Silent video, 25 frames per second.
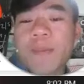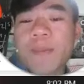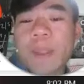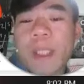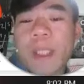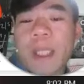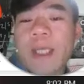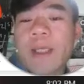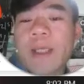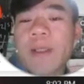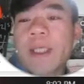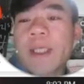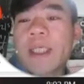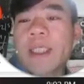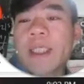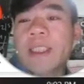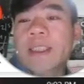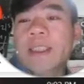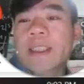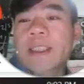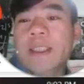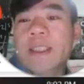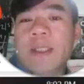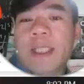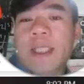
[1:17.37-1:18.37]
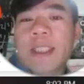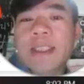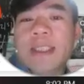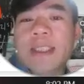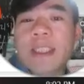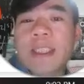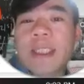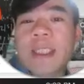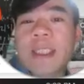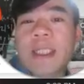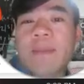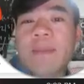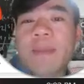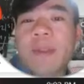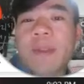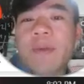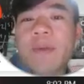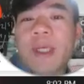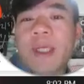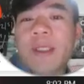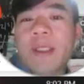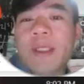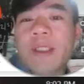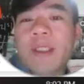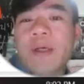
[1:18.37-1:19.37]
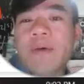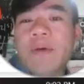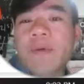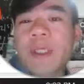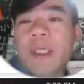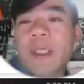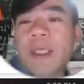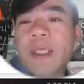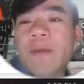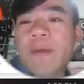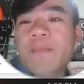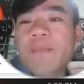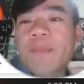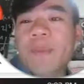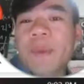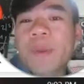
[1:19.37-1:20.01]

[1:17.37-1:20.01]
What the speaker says: Okay, so let's see. Let me try it over here.